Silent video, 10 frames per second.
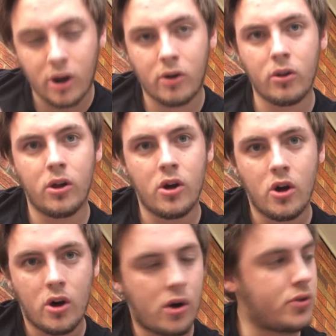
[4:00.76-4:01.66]
hole
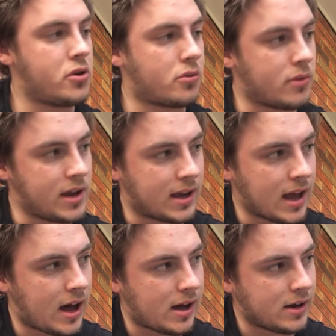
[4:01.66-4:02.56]
on your rear
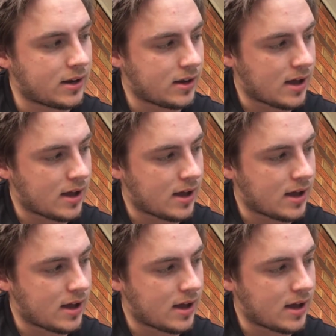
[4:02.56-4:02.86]
guard